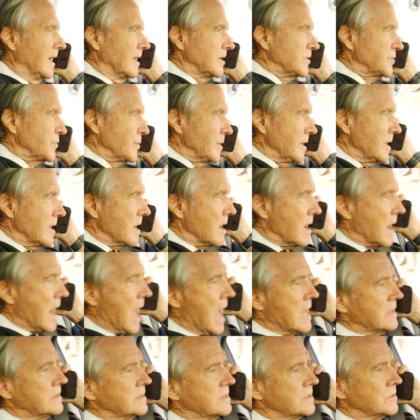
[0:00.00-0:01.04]
Sweetheart,
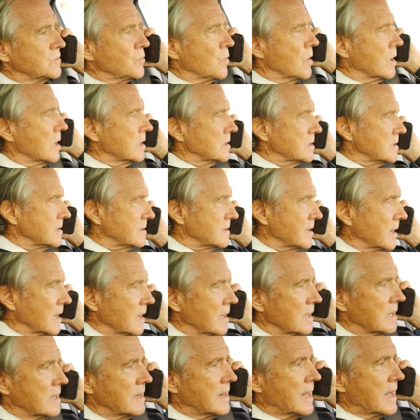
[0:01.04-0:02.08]
I just wanted to
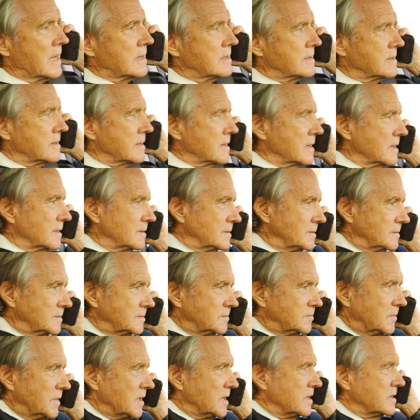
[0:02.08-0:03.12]
tell you that
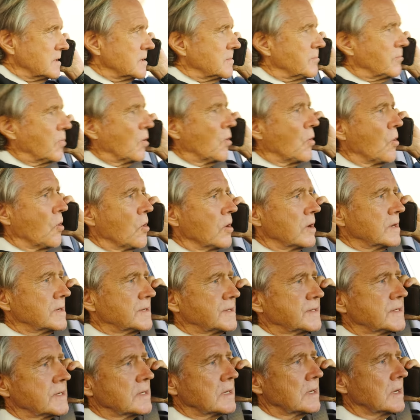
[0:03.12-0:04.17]
me and the
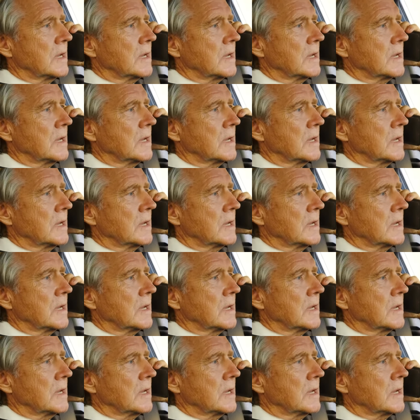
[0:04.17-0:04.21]
boys